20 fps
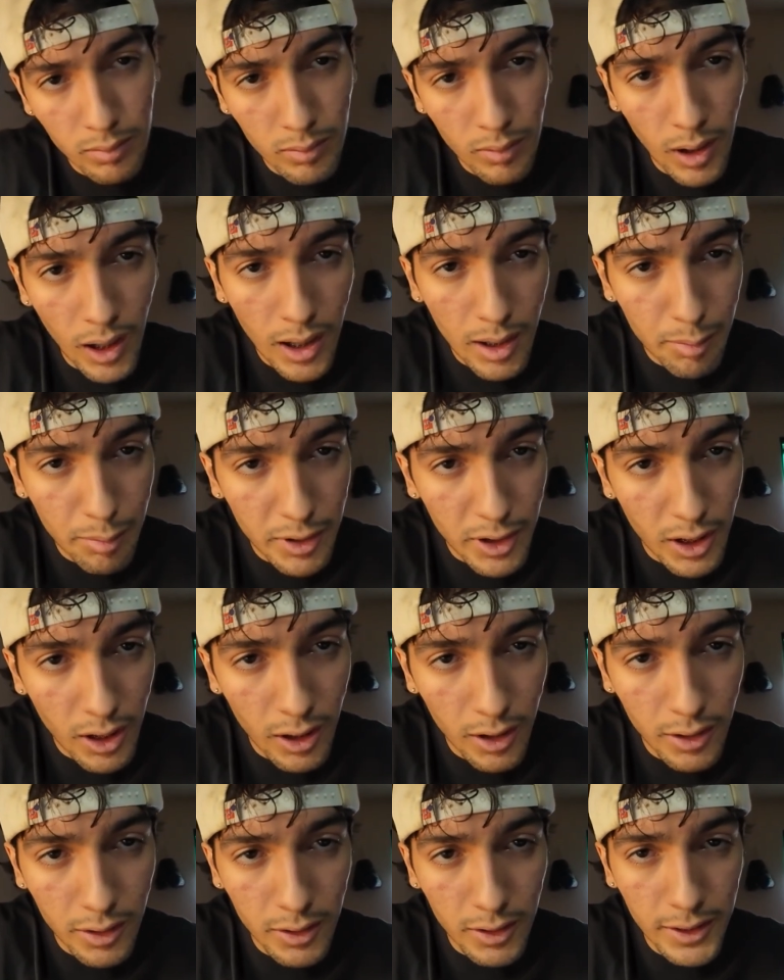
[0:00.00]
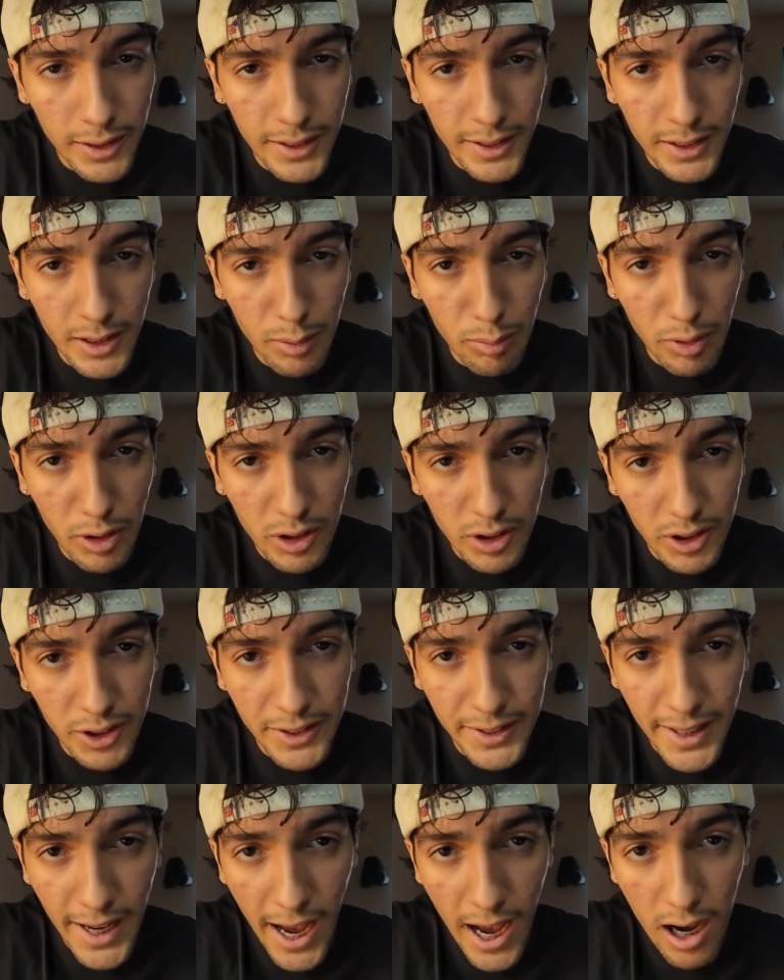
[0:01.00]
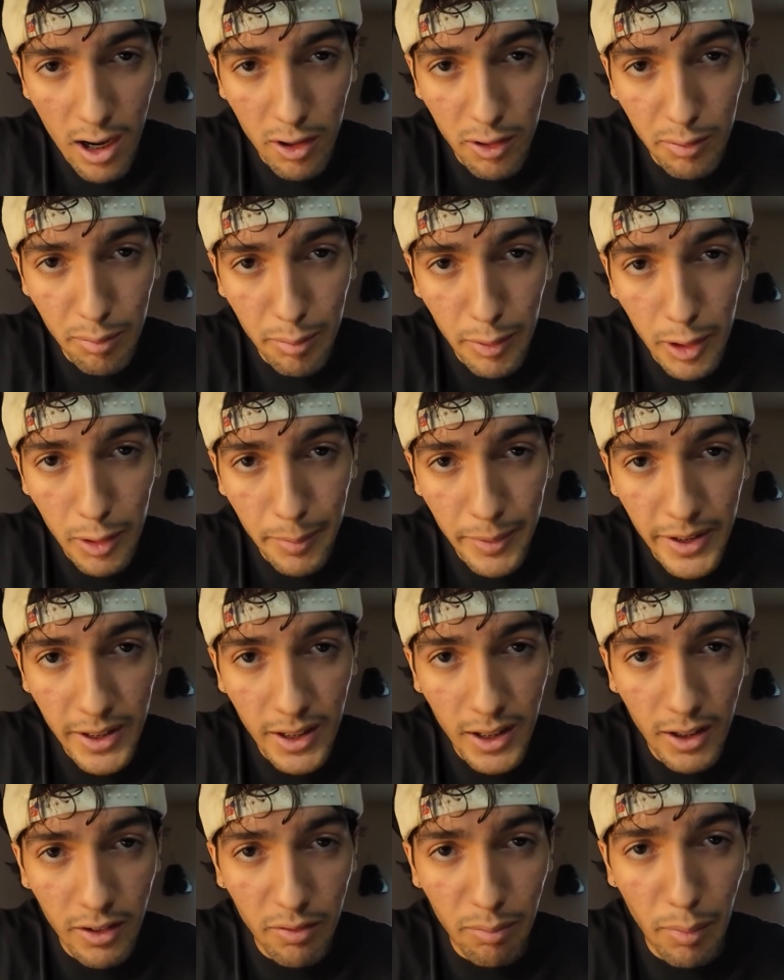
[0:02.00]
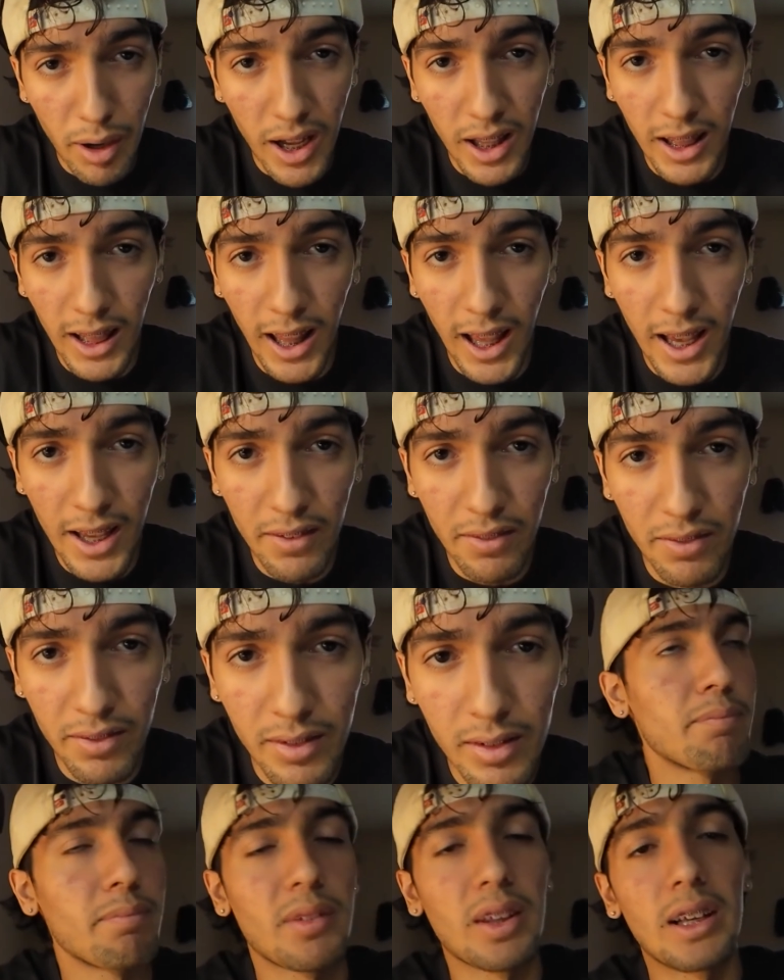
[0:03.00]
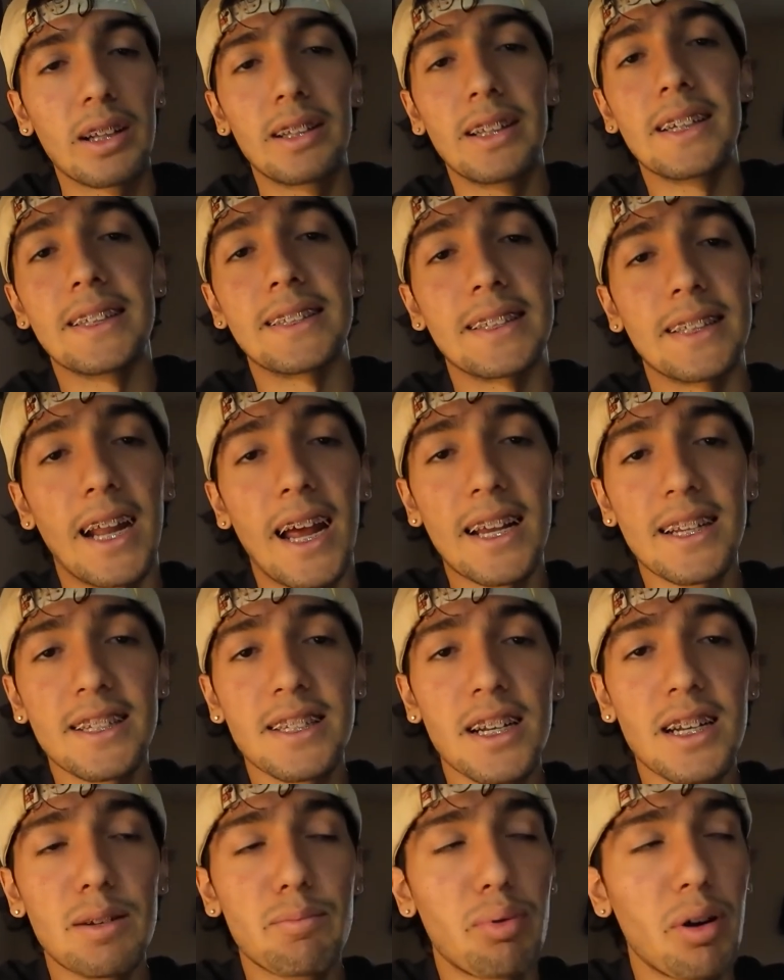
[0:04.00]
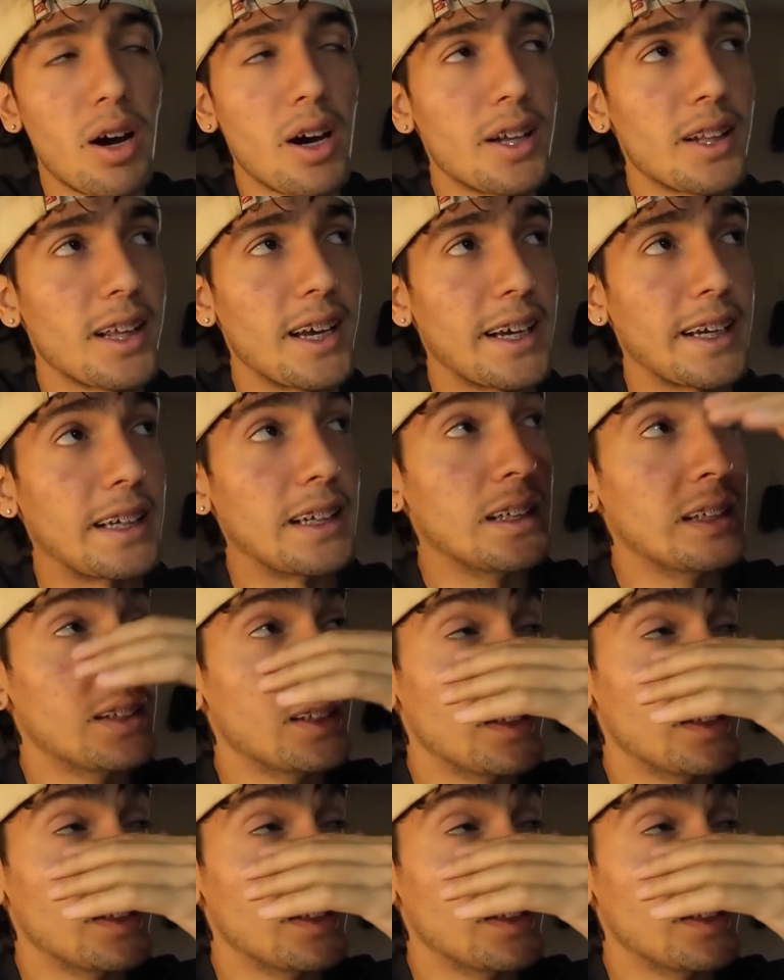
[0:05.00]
I'm currently in the most down moment of my life. Listen, I studied probably like